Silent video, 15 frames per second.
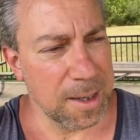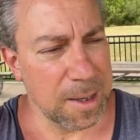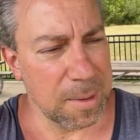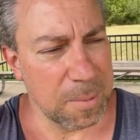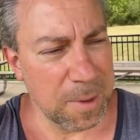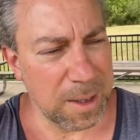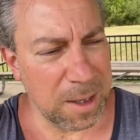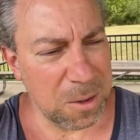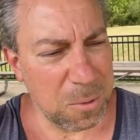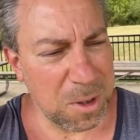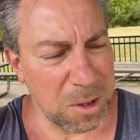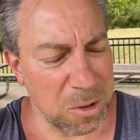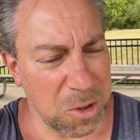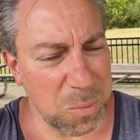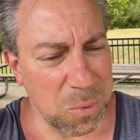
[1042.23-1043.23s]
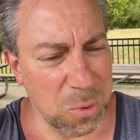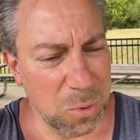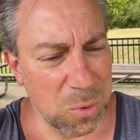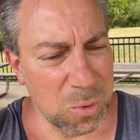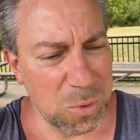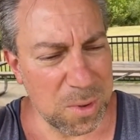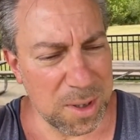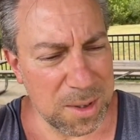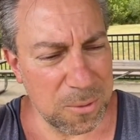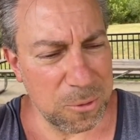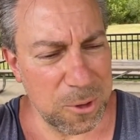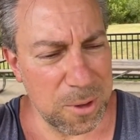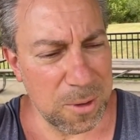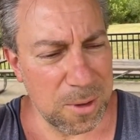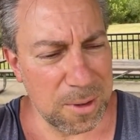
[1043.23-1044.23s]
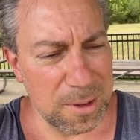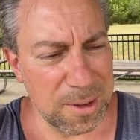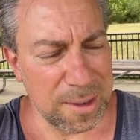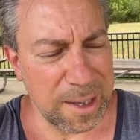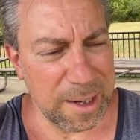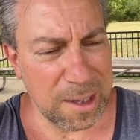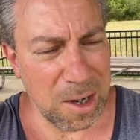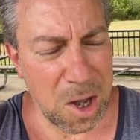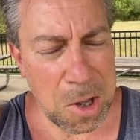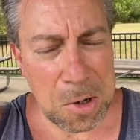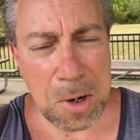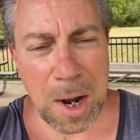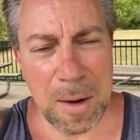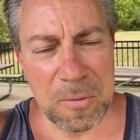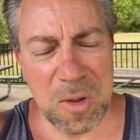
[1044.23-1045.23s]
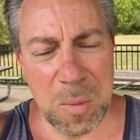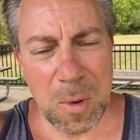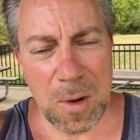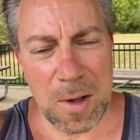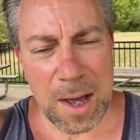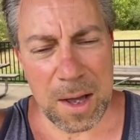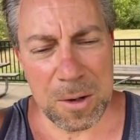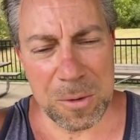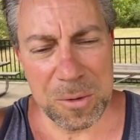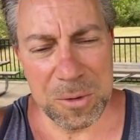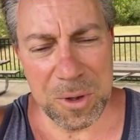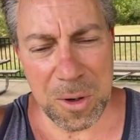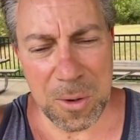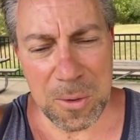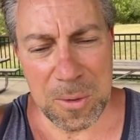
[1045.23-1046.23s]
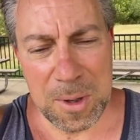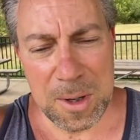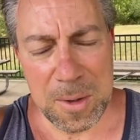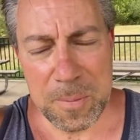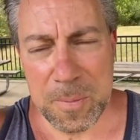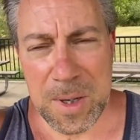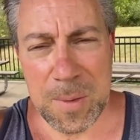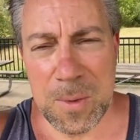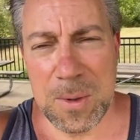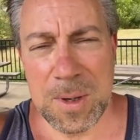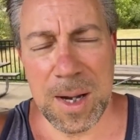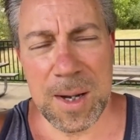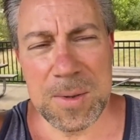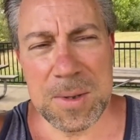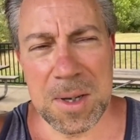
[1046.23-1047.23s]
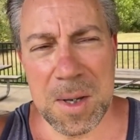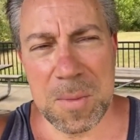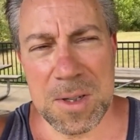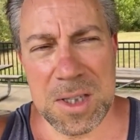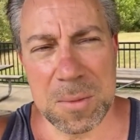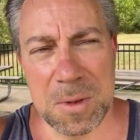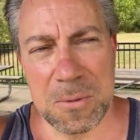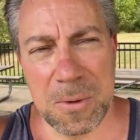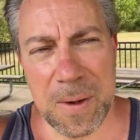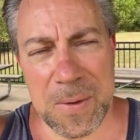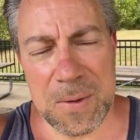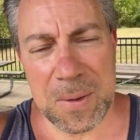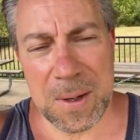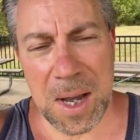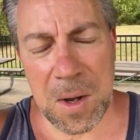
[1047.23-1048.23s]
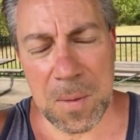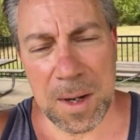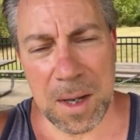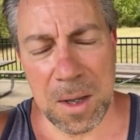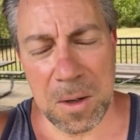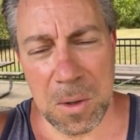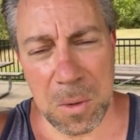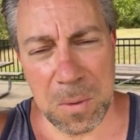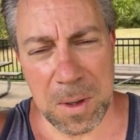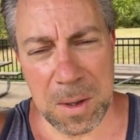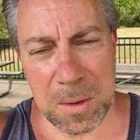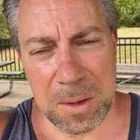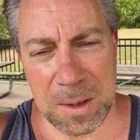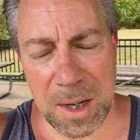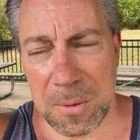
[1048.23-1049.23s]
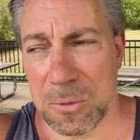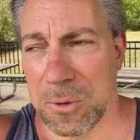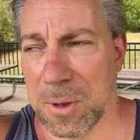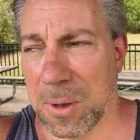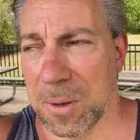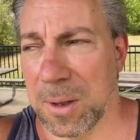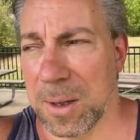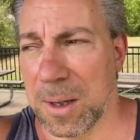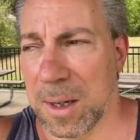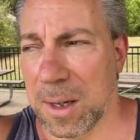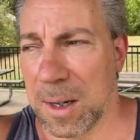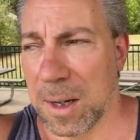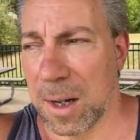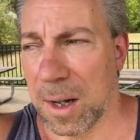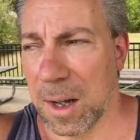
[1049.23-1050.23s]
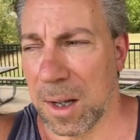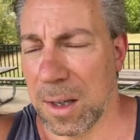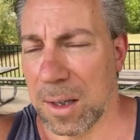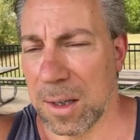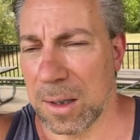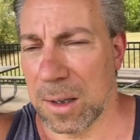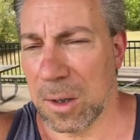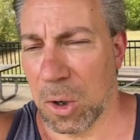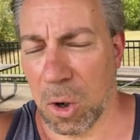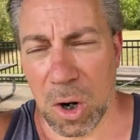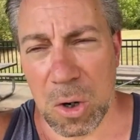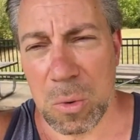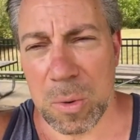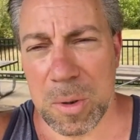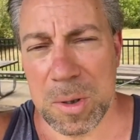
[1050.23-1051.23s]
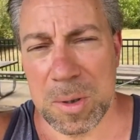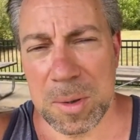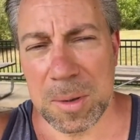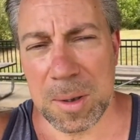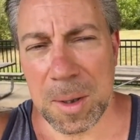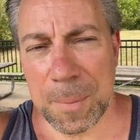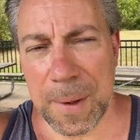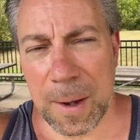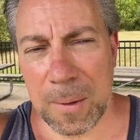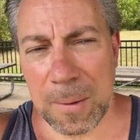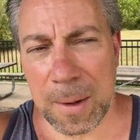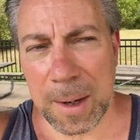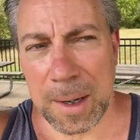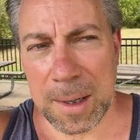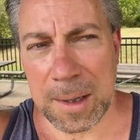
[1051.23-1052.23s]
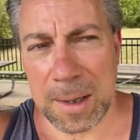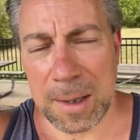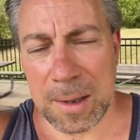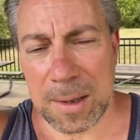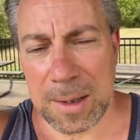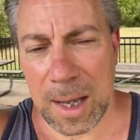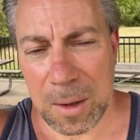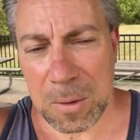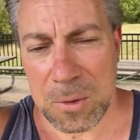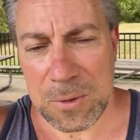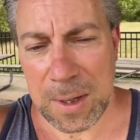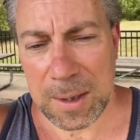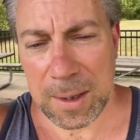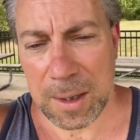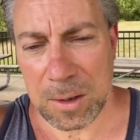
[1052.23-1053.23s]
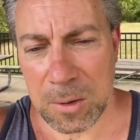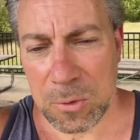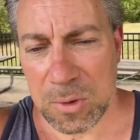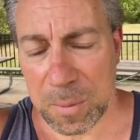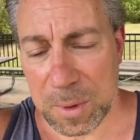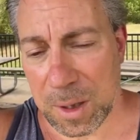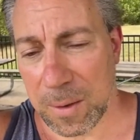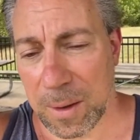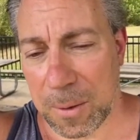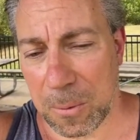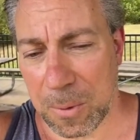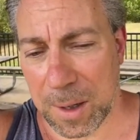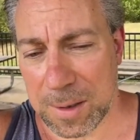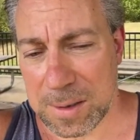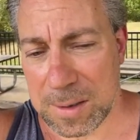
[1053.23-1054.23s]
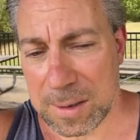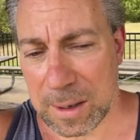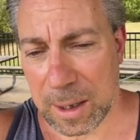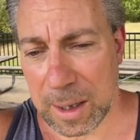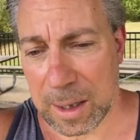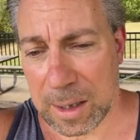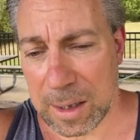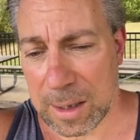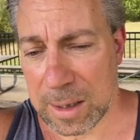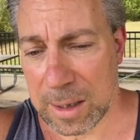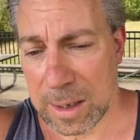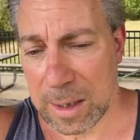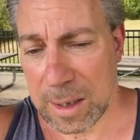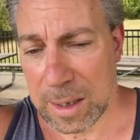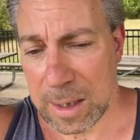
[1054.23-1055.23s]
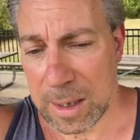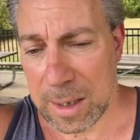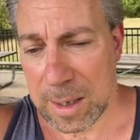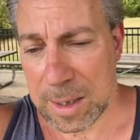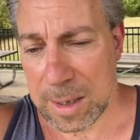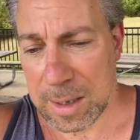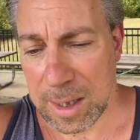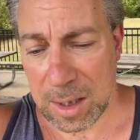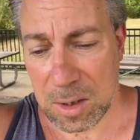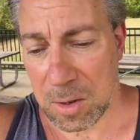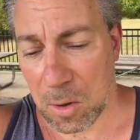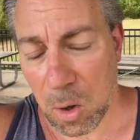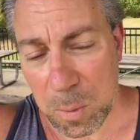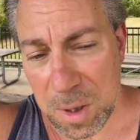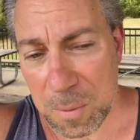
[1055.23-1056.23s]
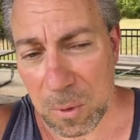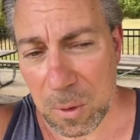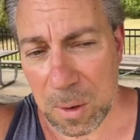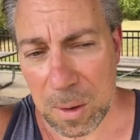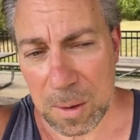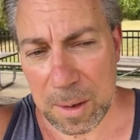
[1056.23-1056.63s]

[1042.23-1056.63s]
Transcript: But I don't want to go to the pool and feel like uncomfortable. I don't know. Maybe you guys can give me some advice on how I can go there and not feel awkward about, like, now they're saying, like, there's women there that want, like, to get to know me more.